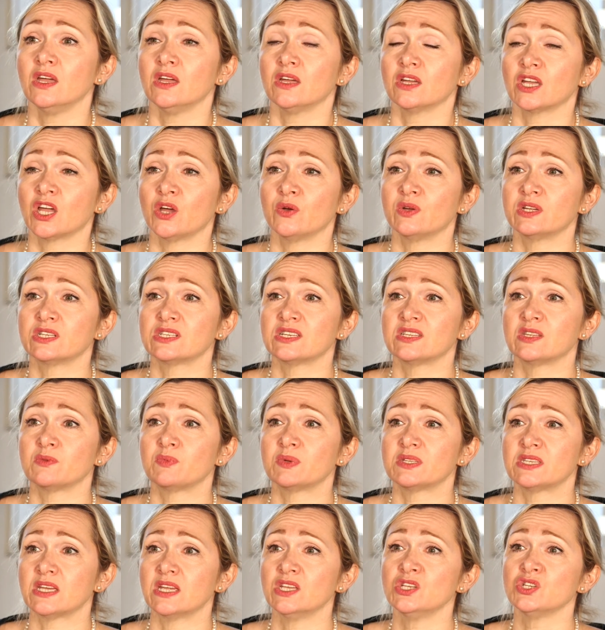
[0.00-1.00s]
going to the
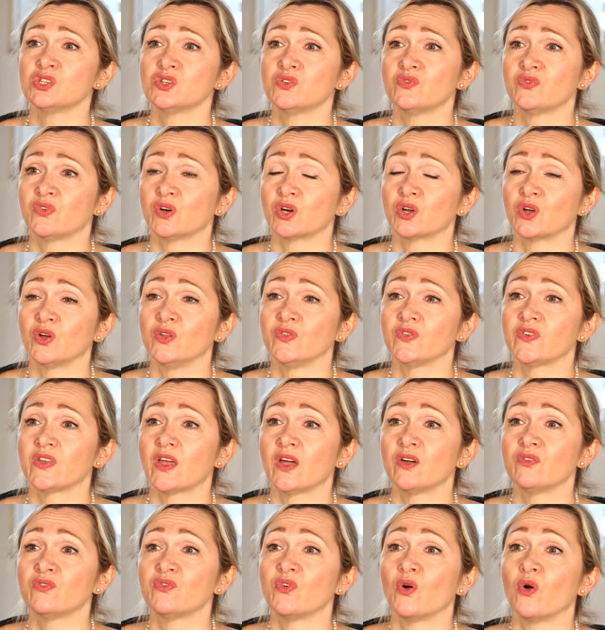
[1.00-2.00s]
potential for a
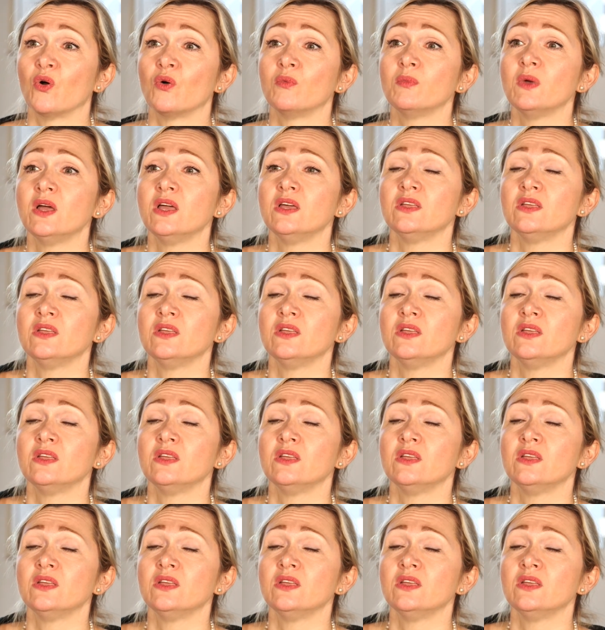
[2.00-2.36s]
contact form,